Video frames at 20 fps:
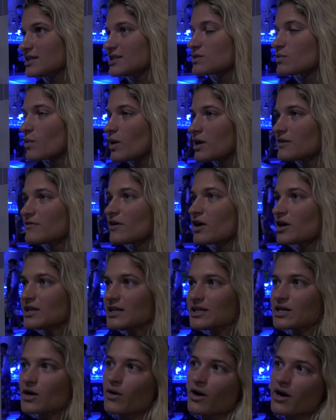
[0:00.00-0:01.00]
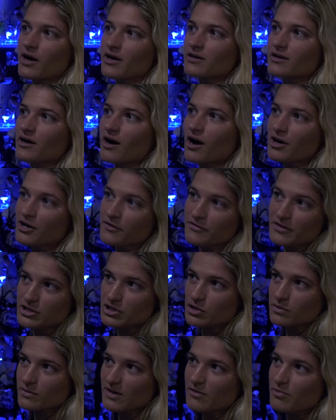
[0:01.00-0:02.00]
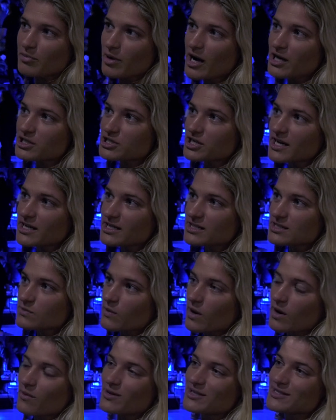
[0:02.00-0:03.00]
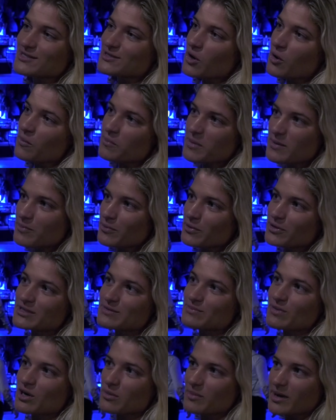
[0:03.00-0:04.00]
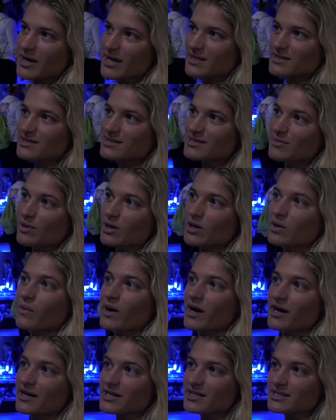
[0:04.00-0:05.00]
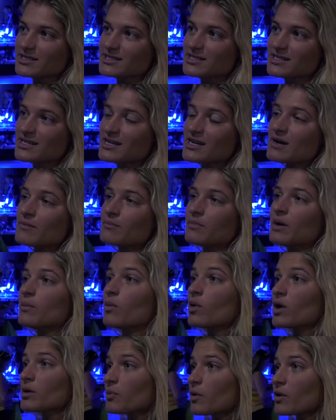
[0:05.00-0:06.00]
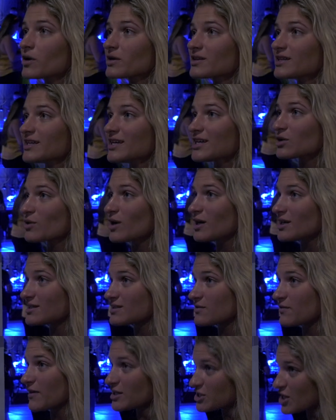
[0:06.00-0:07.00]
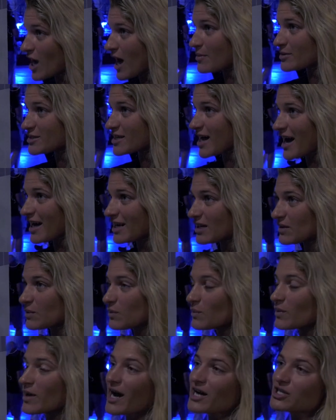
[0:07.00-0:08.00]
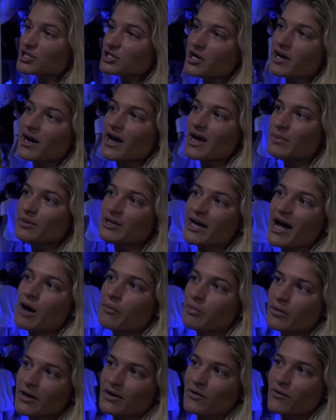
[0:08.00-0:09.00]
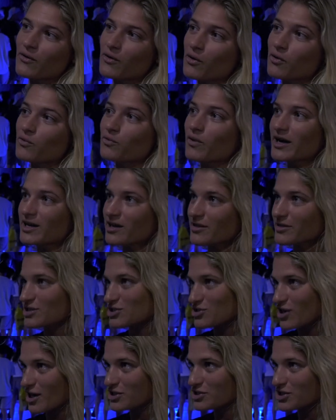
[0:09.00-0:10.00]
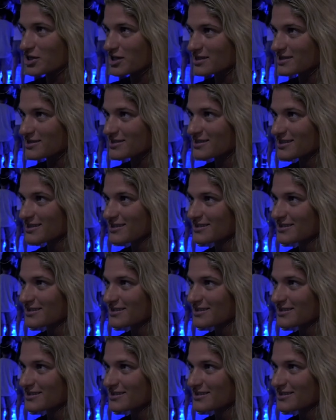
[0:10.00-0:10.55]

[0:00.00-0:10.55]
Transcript: is one of our eco-art artificial reef projects where we sculpt people as mermaids to bring awareness. But more importantly, it creates fish habitat, and we actually are able to outplant coral right on the structures.